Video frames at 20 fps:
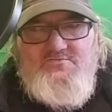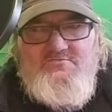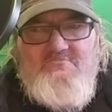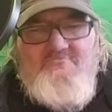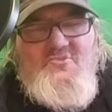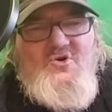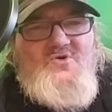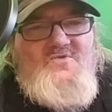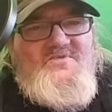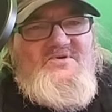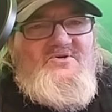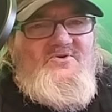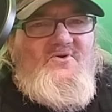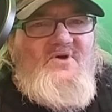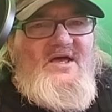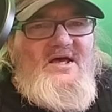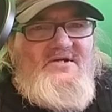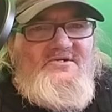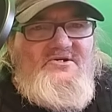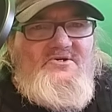moving
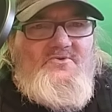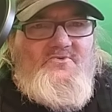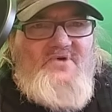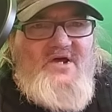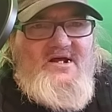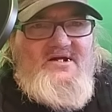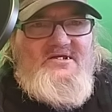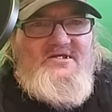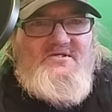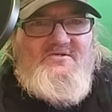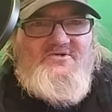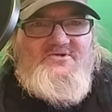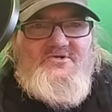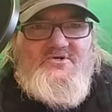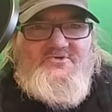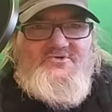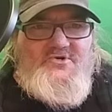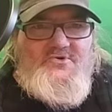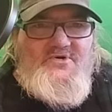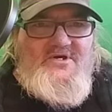around erratically or
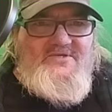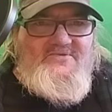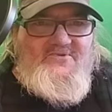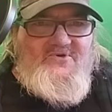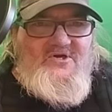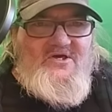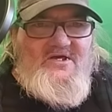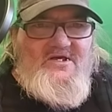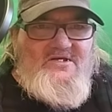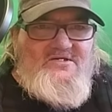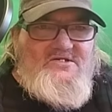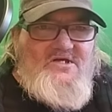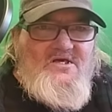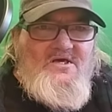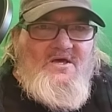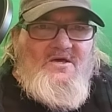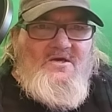doing things